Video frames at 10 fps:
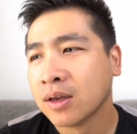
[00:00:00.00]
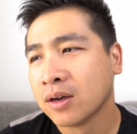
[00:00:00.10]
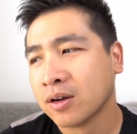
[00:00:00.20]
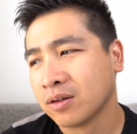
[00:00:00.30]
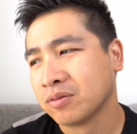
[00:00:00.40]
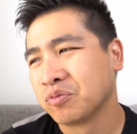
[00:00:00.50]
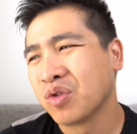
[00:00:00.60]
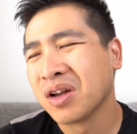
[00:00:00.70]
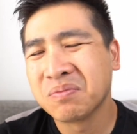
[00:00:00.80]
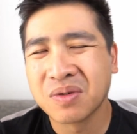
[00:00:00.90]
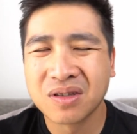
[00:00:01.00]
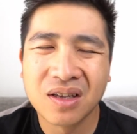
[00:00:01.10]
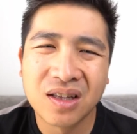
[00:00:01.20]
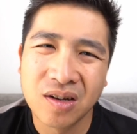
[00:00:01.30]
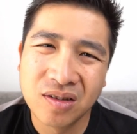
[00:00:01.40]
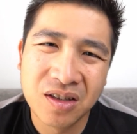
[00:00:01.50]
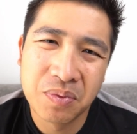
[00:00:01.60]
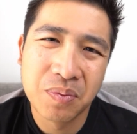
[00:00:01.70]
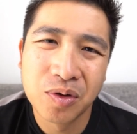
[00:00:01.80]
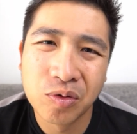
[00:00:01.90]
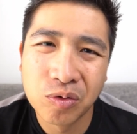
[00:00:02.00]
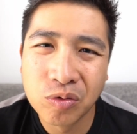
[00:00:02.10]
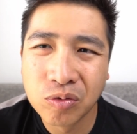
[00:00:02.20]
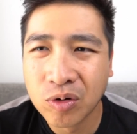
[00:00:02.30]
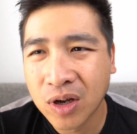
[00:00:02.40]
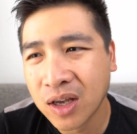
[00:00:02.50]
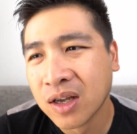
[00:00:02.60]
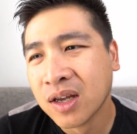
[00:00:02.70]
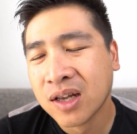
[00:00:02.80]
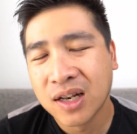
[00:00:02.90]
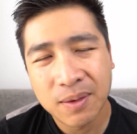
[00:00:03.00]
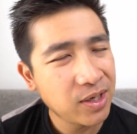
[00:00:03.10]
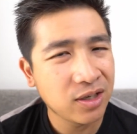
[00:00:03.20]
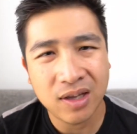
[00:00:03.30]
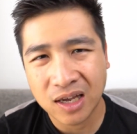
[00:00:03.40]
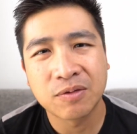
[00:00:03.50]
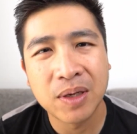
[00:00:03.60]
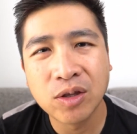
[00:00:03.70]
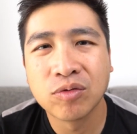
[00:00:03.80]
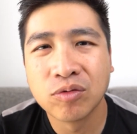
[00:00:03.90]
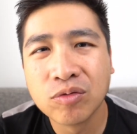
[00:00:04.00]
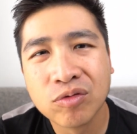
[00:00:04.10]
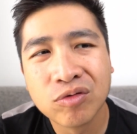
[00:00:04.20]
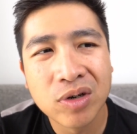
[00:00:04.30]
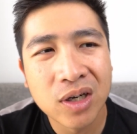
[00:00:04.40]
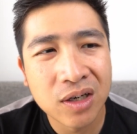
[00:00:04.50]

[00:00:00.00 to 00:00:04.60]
1% nowadays people don't do. Okay, let me just explain to you